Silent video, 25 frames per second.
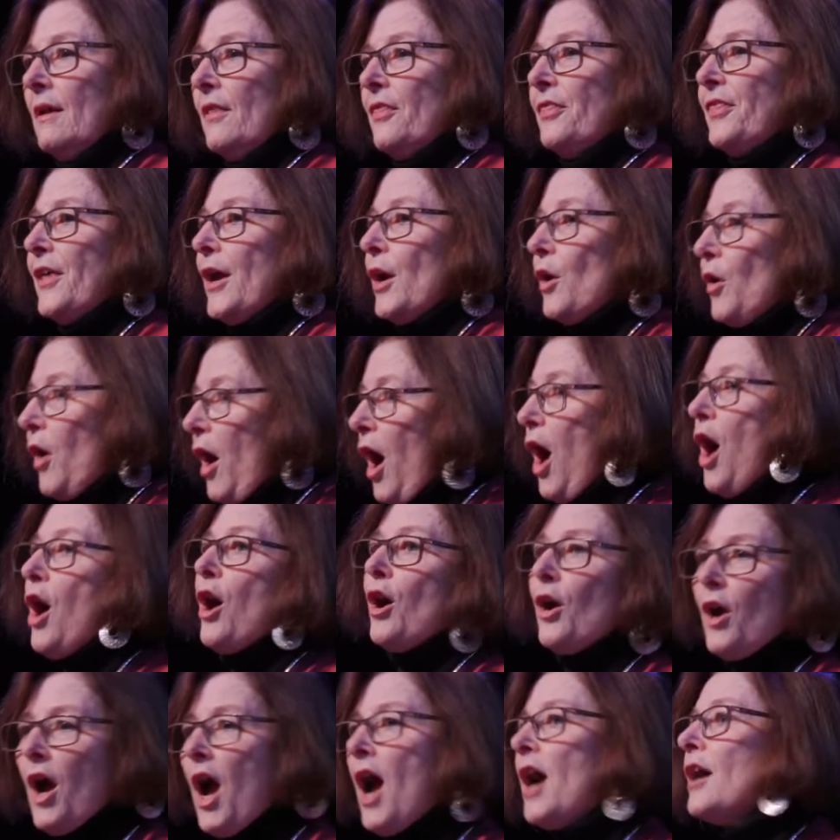there
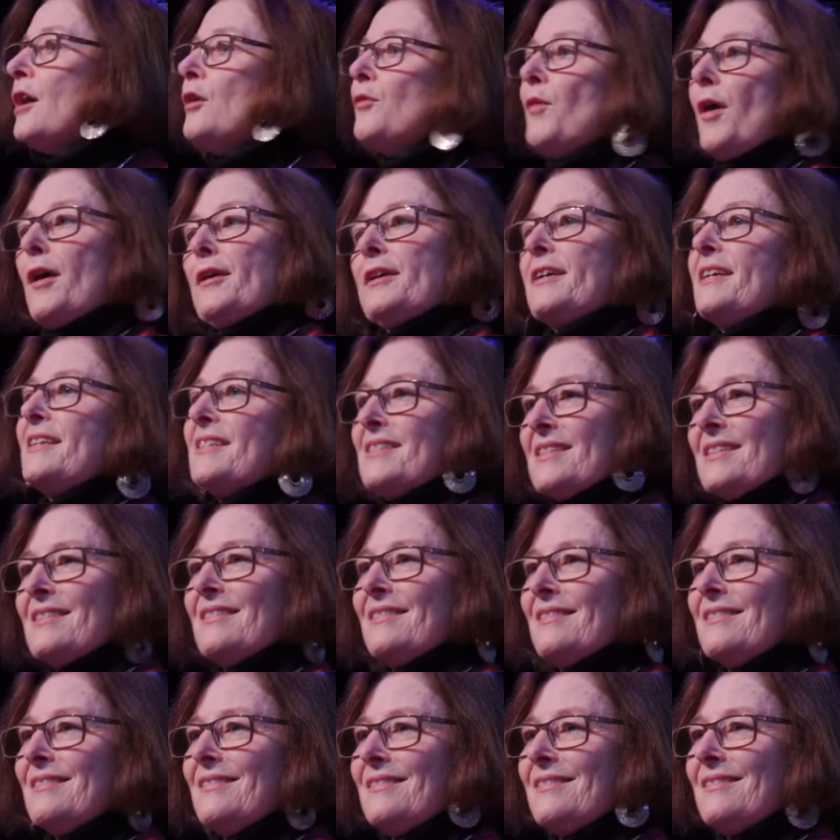are hierarchies
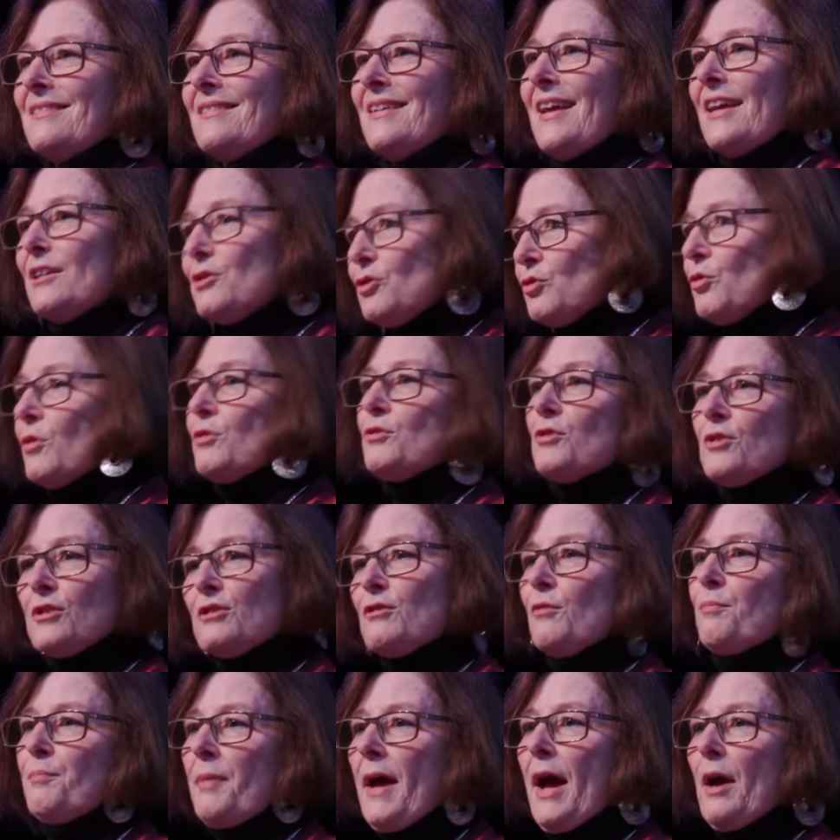and
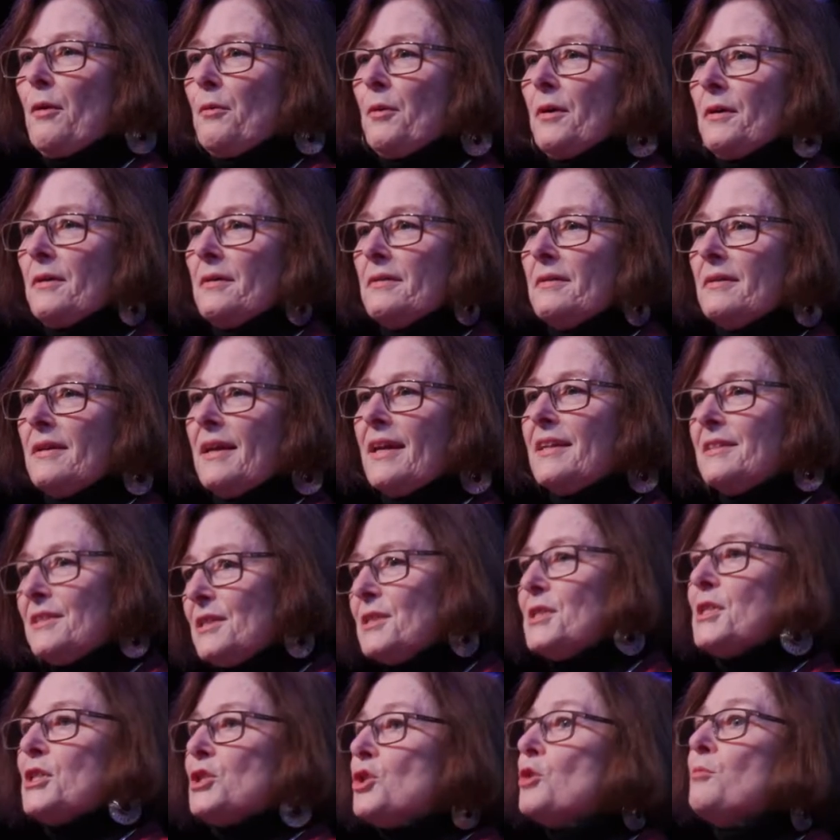structures of power and
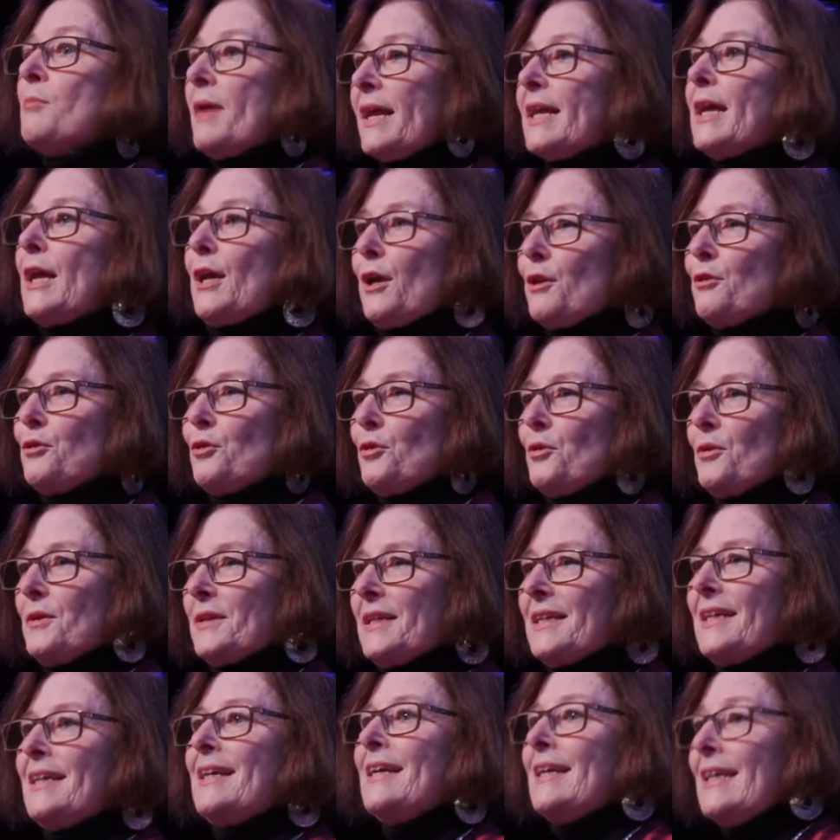decision-making
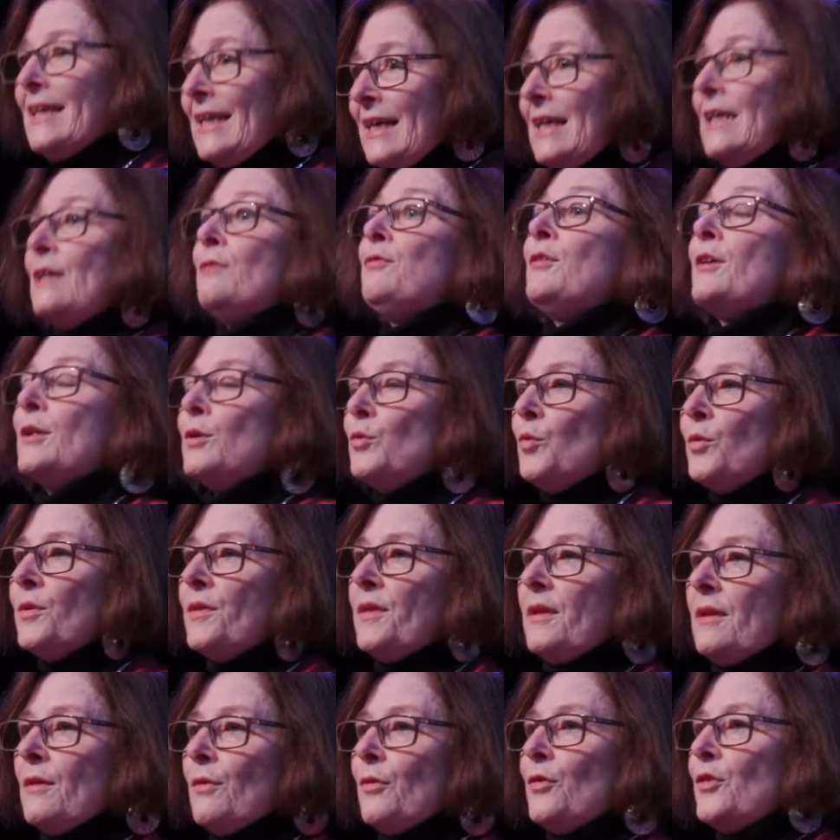authority, even
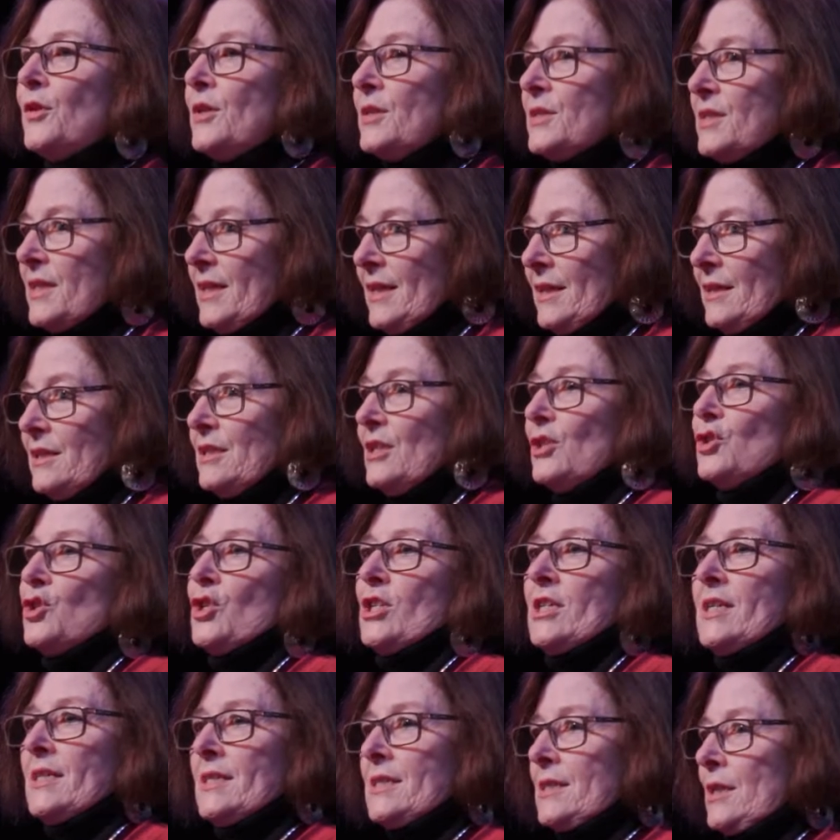within these
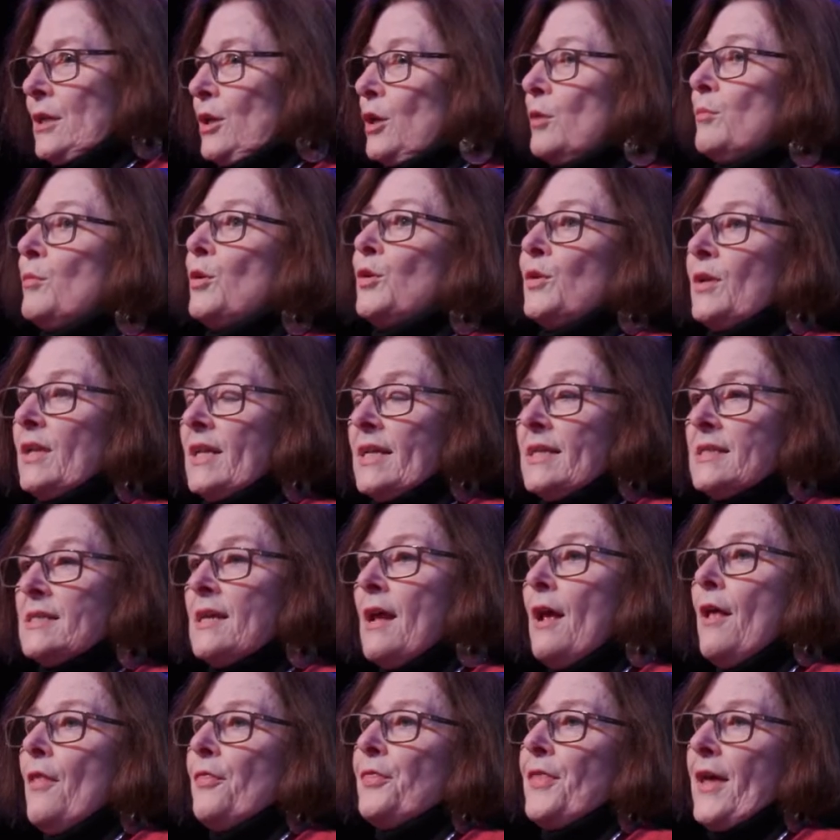indigenous communities
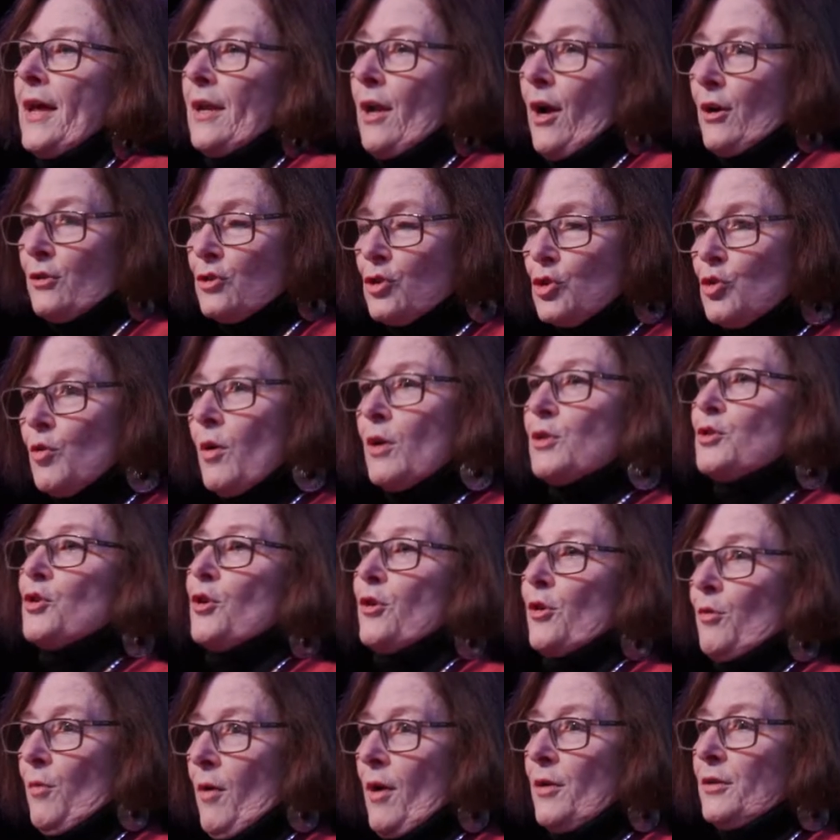that are
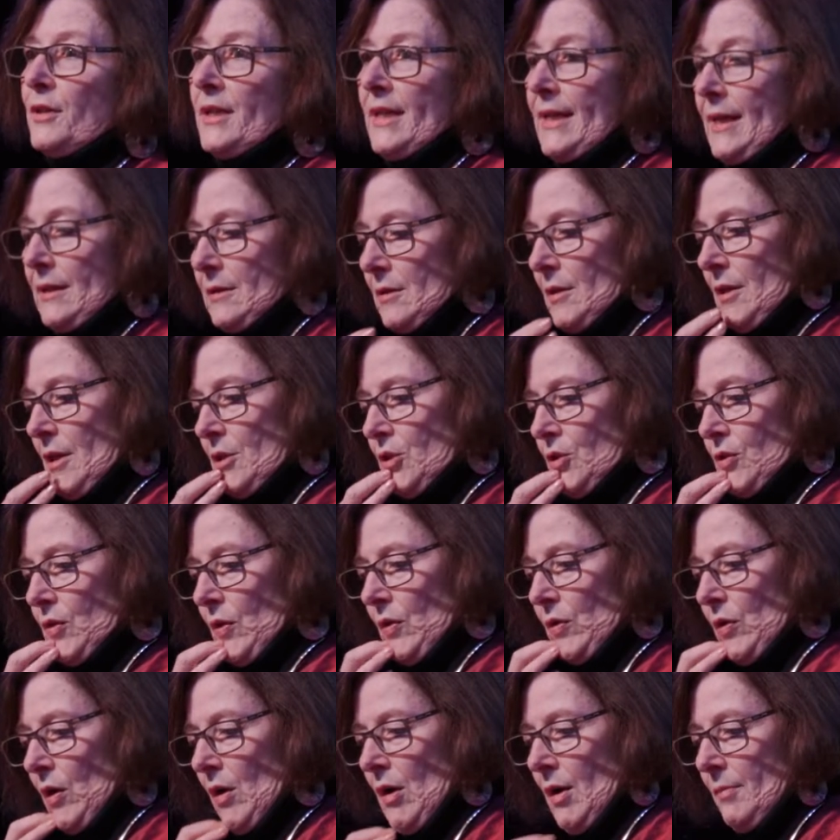structured around an
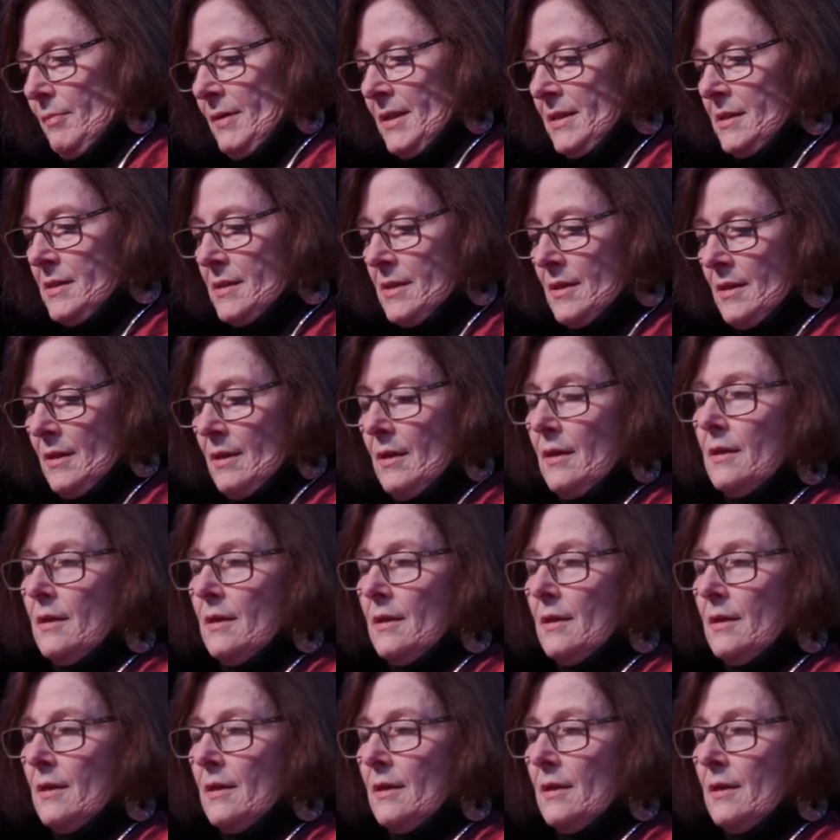ecological commons.